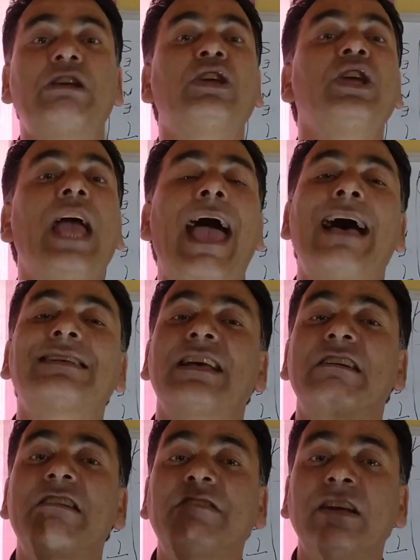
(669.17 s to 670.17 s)
He
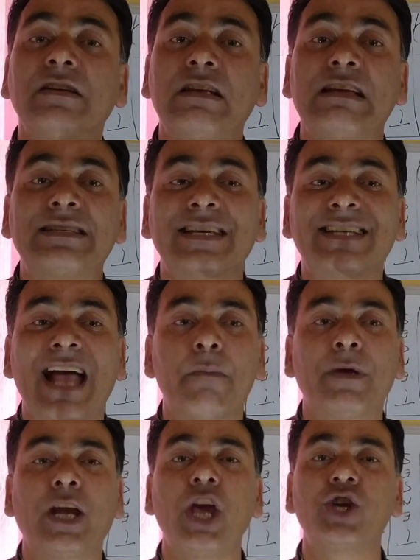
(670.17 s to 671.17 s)
has written his
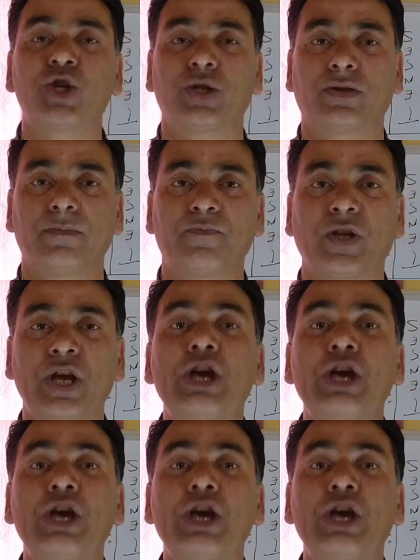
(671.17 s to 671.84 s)
examination.